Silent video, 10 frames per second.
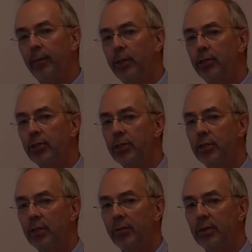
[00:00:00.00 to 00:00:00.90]
emergency
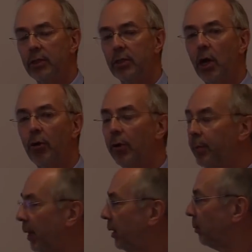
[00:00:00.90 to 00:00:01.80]
services are on a
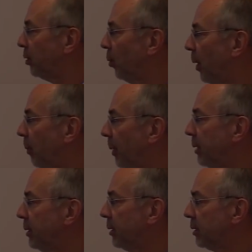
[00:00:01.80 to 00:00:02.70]
Buckinghamshire-wide
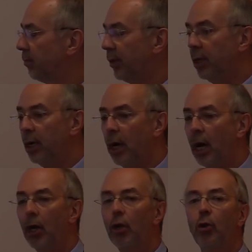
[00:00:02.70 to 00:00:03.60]
basis.
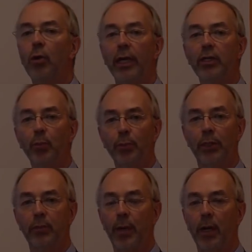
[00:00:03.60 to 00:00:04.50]
Our local
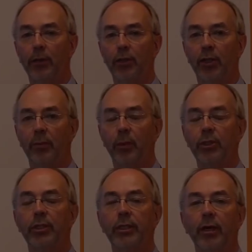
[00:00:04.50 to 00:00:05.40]
enterprise partnership,
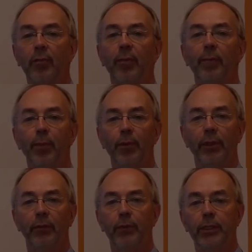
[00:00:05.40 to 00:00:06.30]
which is a government
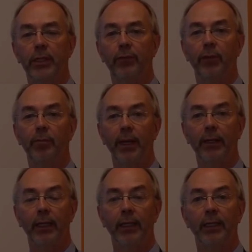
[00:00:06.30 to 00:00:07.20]
body for delivering
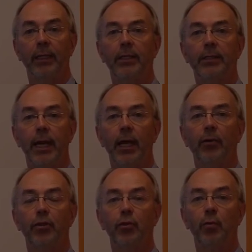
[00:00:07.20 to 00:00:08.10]
money
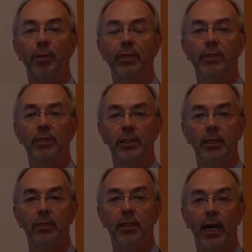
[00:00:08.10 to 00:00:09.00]
down to
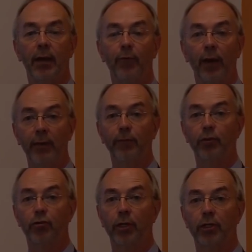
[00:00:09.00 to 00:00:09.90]
businesses and for
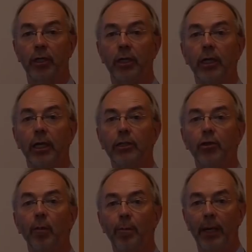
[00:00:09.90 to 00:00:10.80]
infrastructure, is
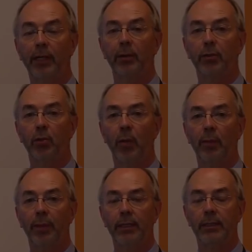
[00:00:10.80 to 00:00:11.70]
on a
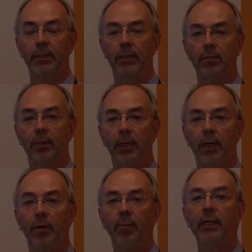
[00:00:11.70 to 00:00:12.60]
Buckinghamshire-wide basis.
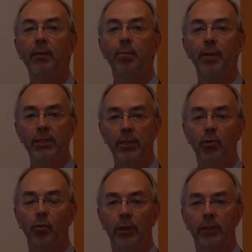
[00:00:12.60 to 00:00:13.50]
Many business
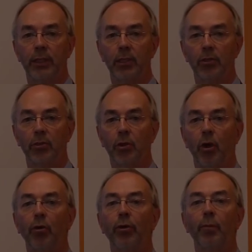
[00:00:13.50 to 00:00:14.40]
organisations
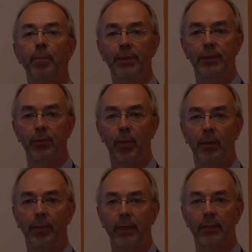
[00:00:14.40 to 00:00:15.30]
are on a
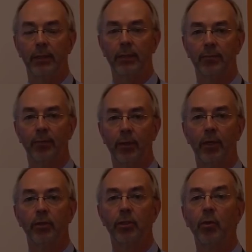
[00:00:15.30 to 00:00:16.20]
business-wide basis.
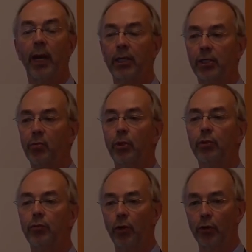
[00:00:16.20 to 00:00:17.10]
So actually
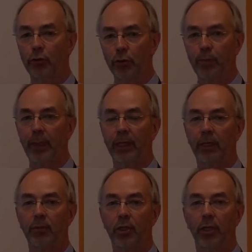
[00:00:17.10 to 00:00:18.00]
what you've got across
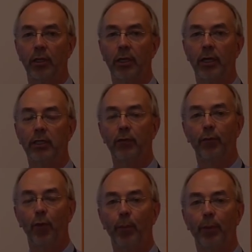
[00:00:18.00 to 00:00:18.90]
Buckinghamshire is a
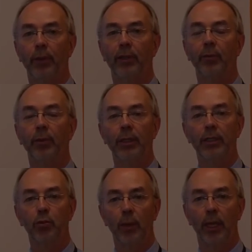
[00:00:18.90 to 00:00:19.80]
footprint that would
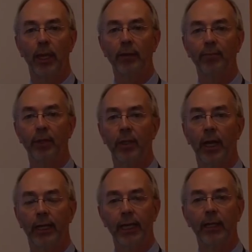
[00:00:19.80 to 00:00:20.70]
need to align.
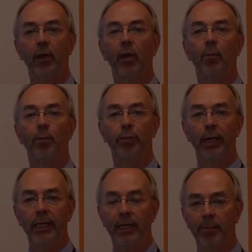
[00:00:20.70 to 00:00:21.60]
Again,
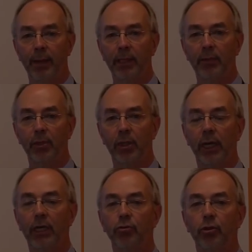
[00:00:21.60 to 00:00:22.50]
breaking up Buckinghamshire
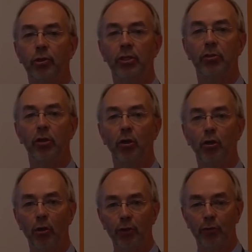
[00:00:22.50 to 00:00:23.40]
introduces
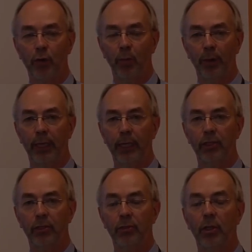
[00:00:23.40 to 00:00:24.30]
lots of
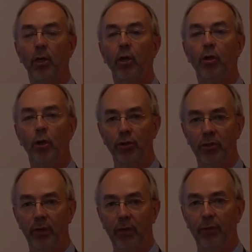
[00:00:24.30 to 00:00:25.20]
complications, lots
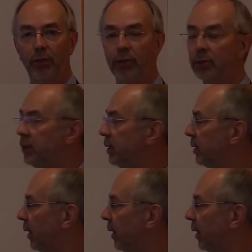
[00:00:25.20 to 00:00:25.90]
of inefficiencies into